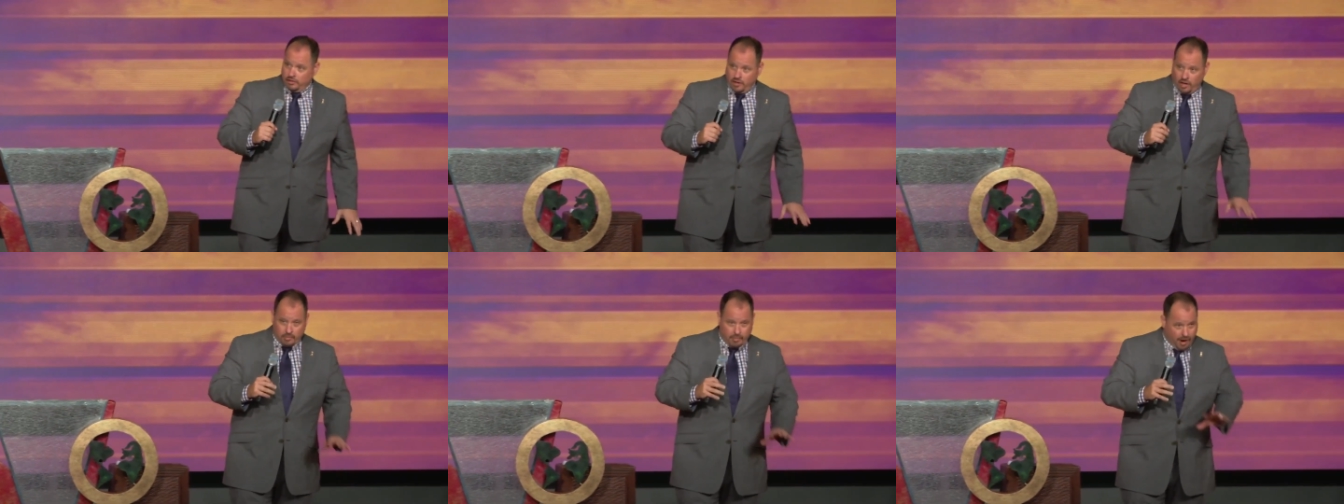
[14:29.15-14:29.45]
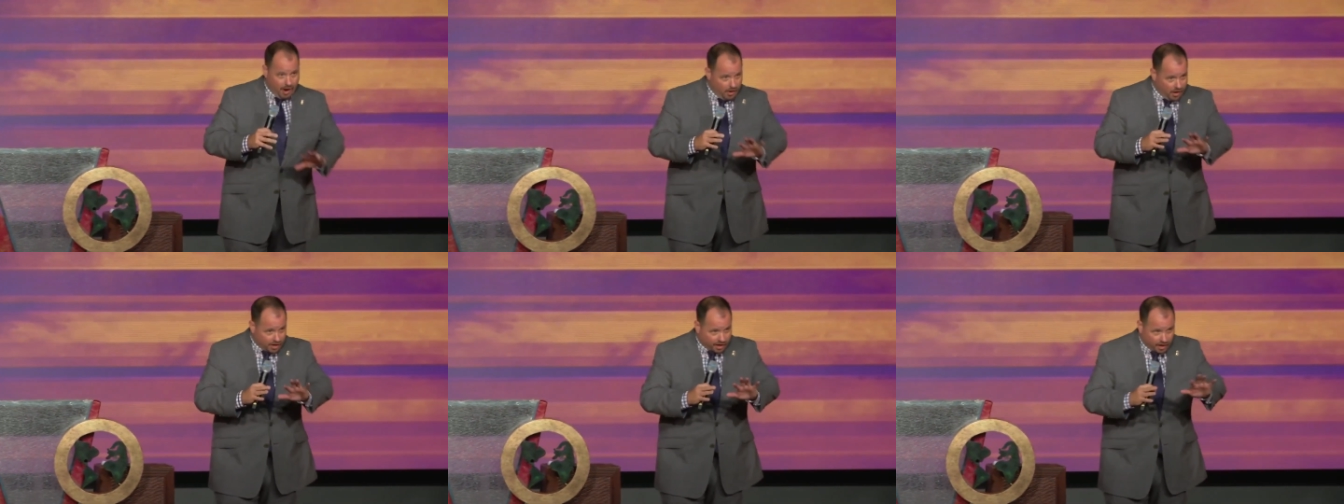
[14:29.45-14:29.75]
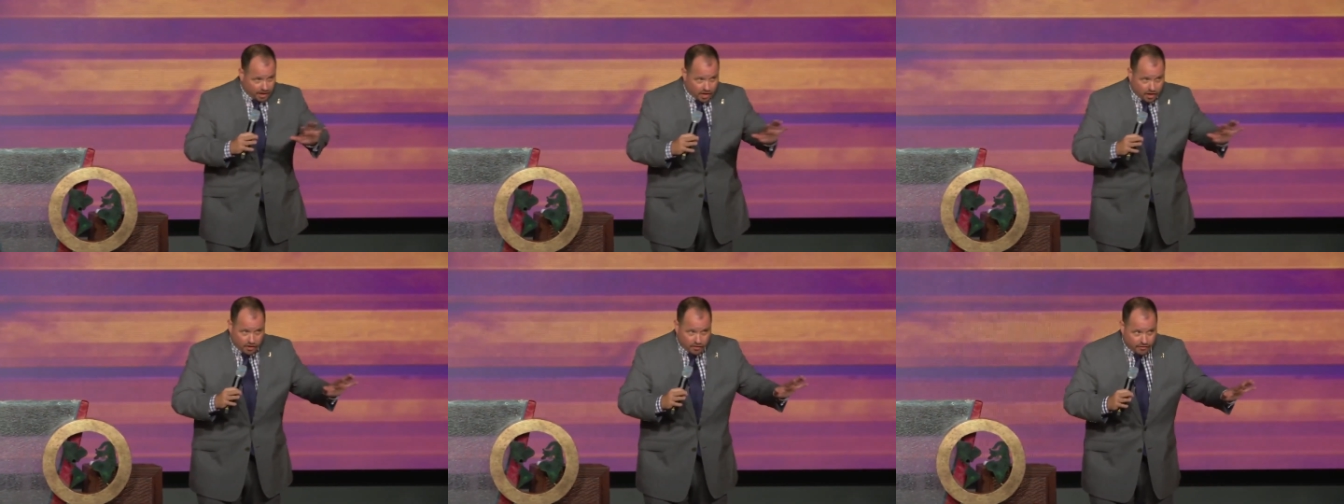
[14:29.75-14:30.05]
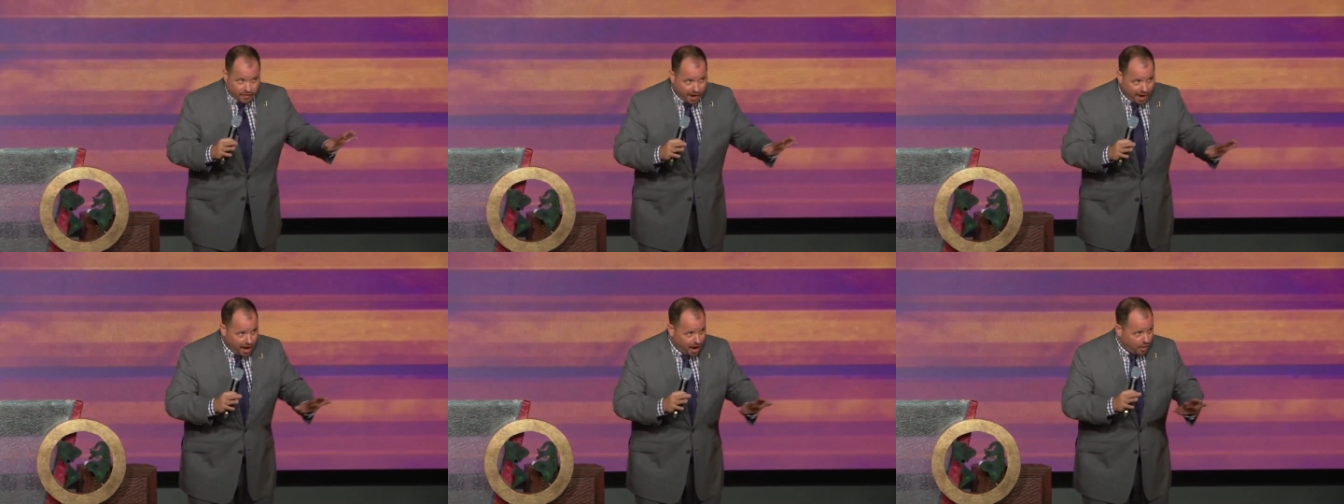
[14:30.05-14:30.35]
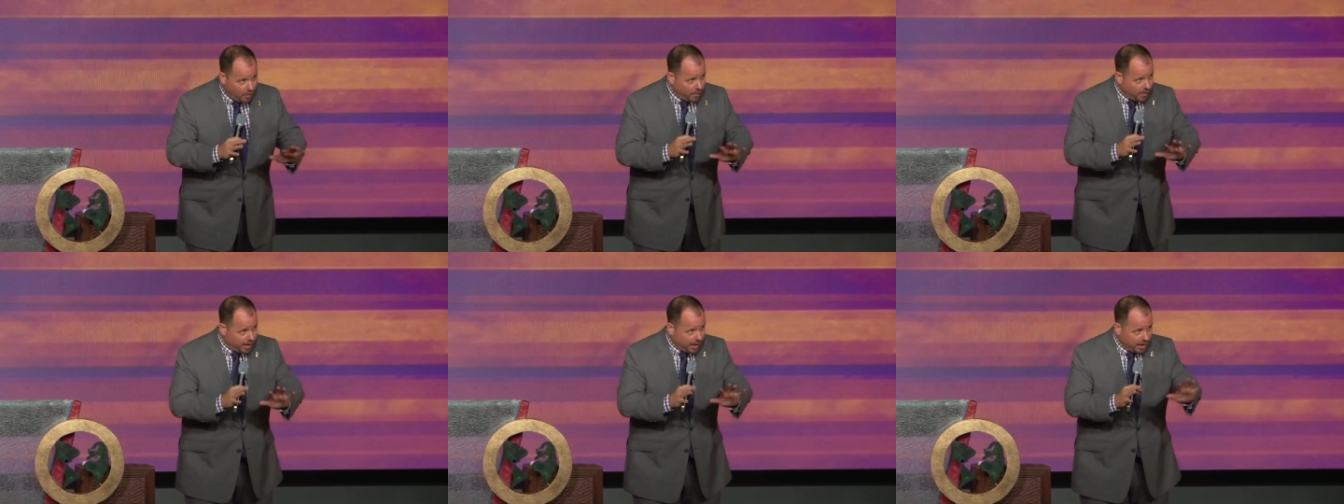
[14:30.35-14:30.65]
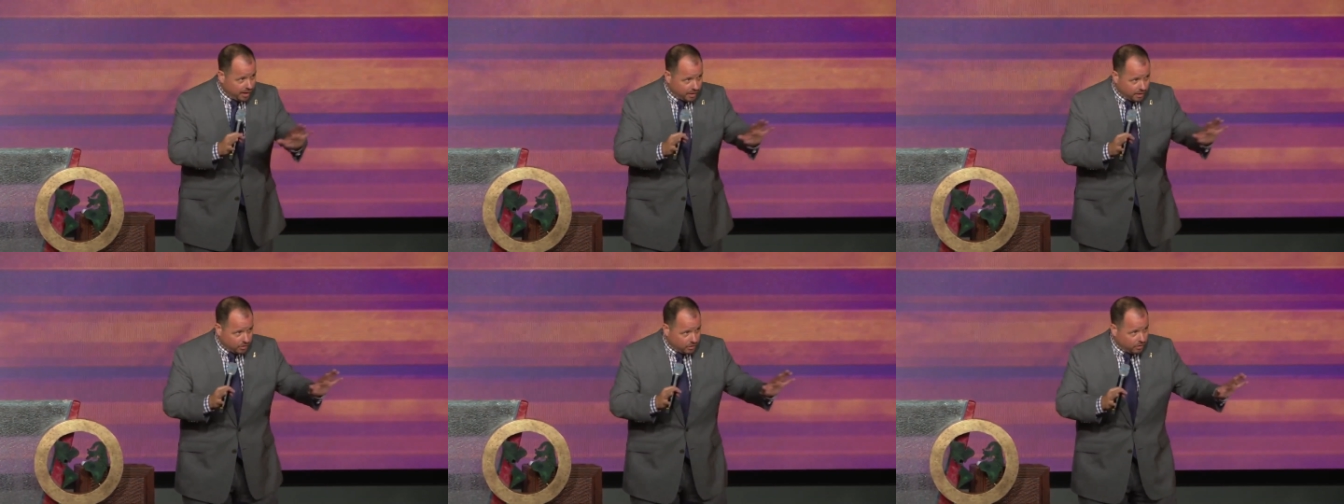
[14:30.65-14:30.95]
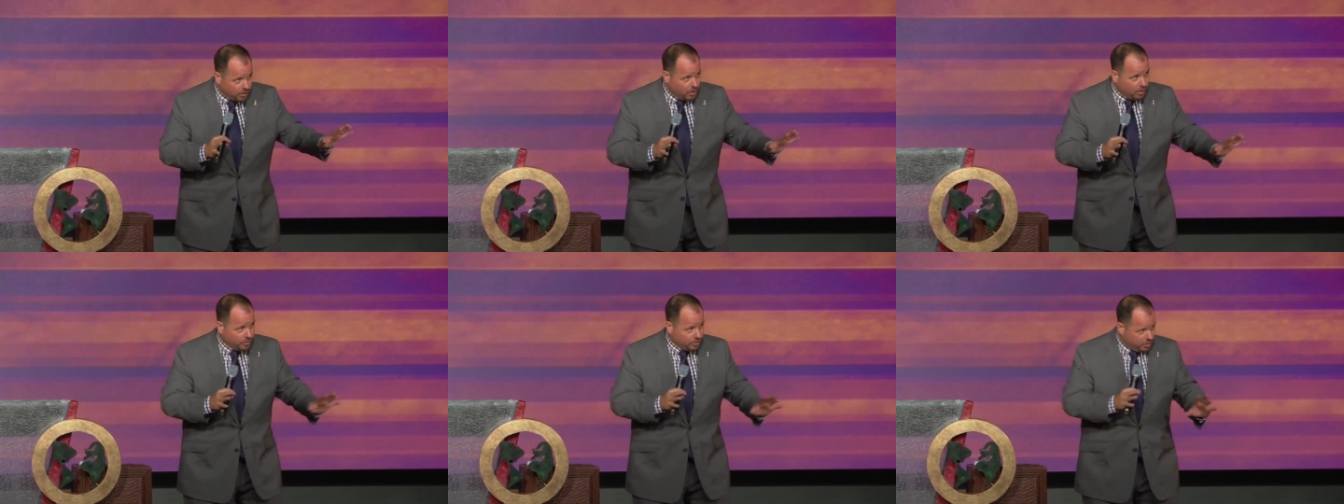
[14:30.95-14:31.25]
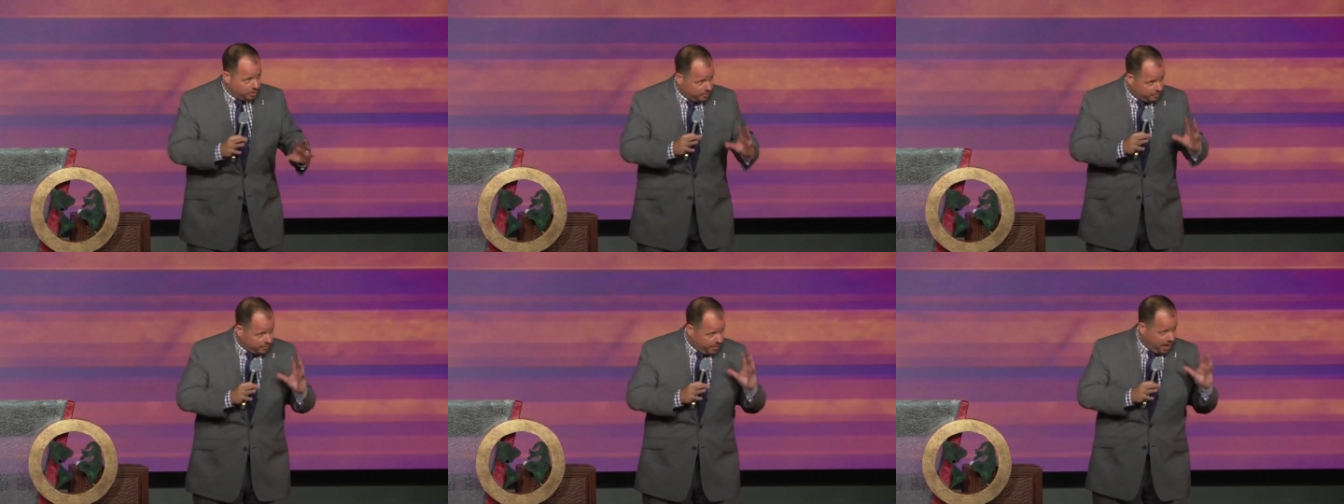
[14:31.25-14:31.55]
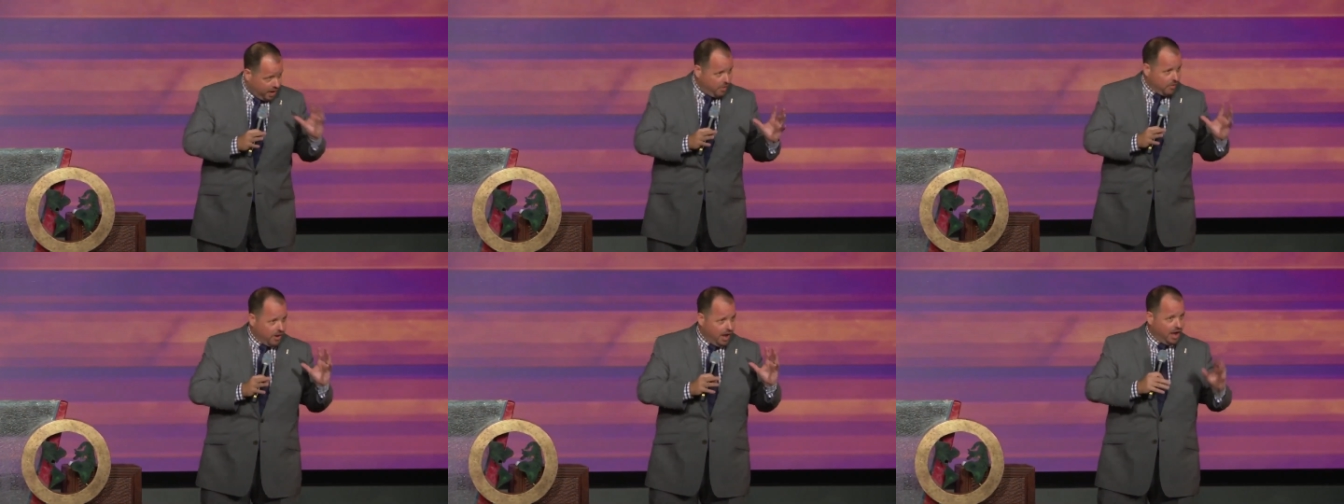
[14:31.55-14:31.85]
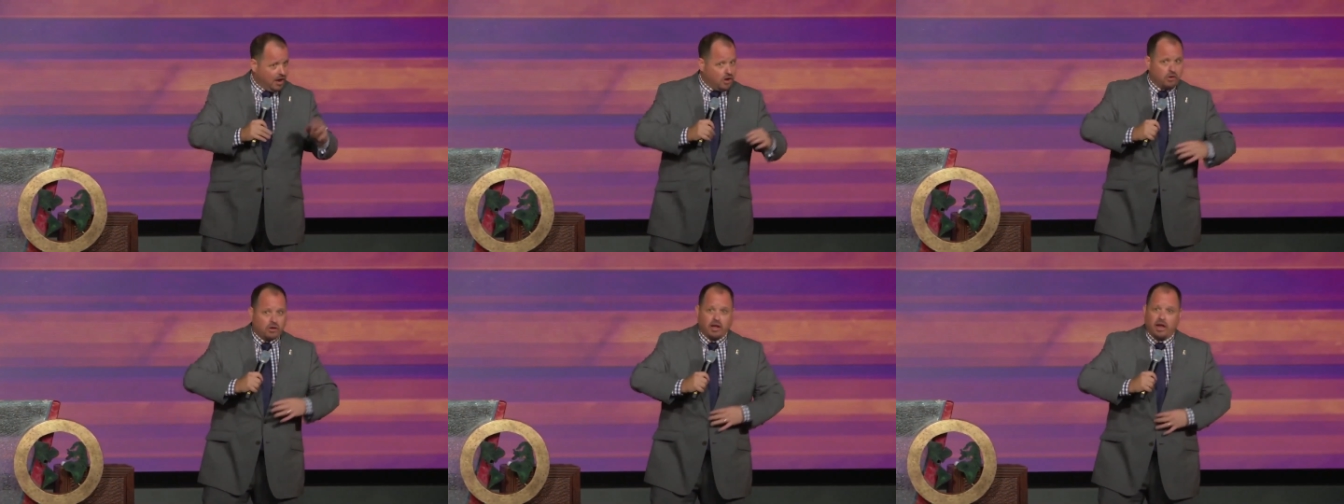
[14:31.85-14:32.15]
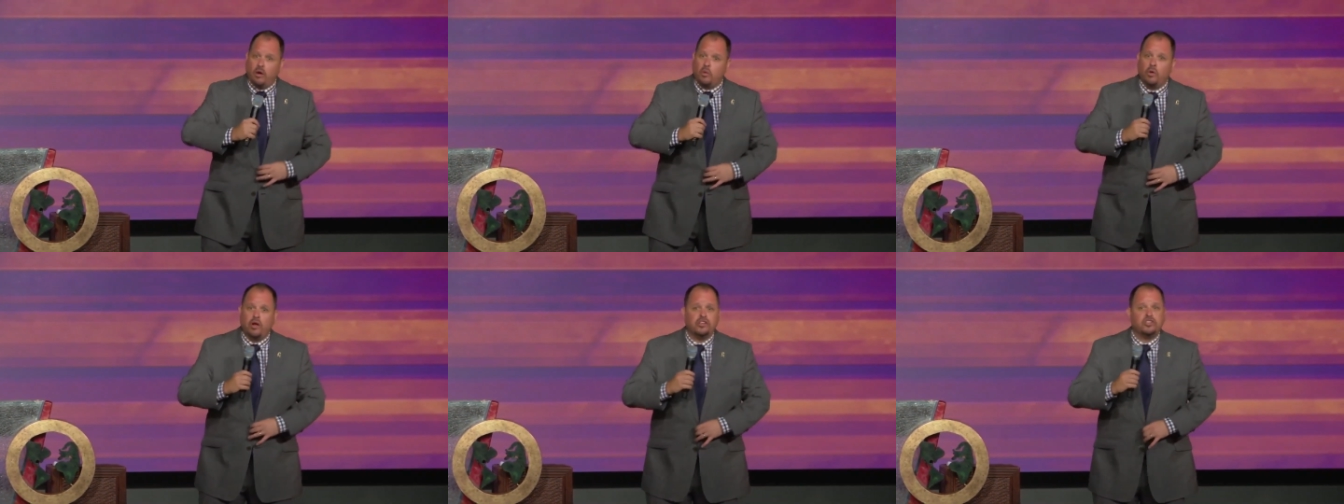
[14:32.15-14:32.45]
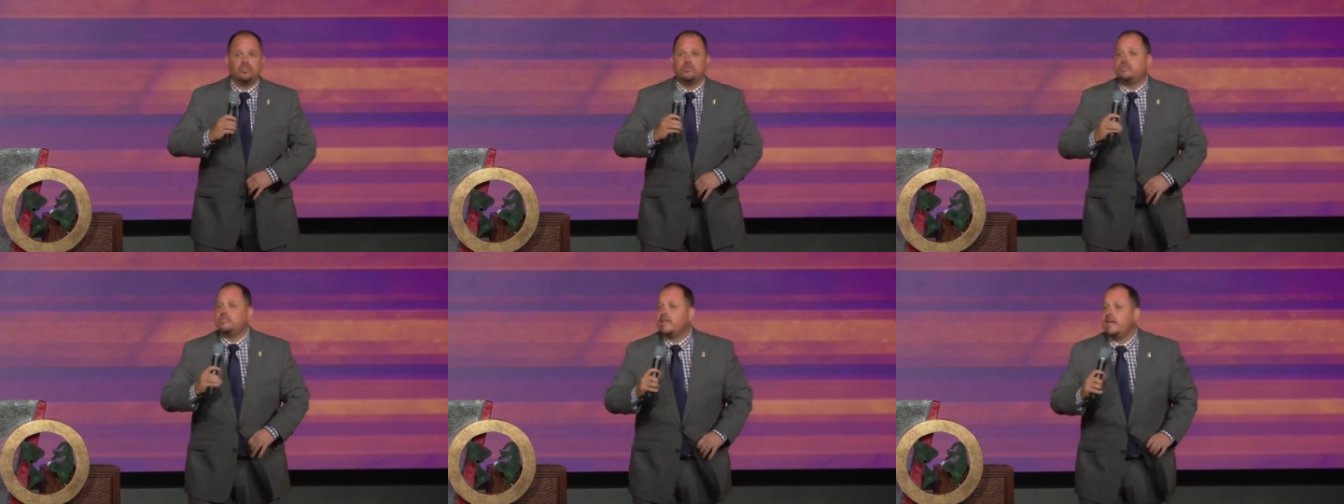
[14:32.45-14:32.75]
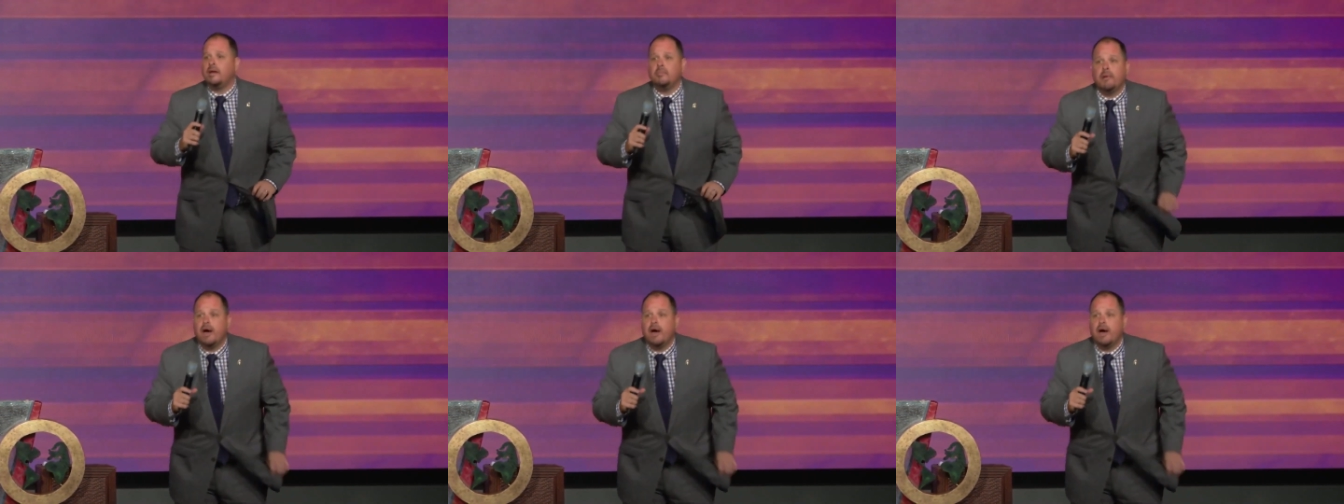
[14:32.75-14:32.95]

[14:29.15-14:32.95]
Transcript: America, you're very, you know, you're very, I don't care what you say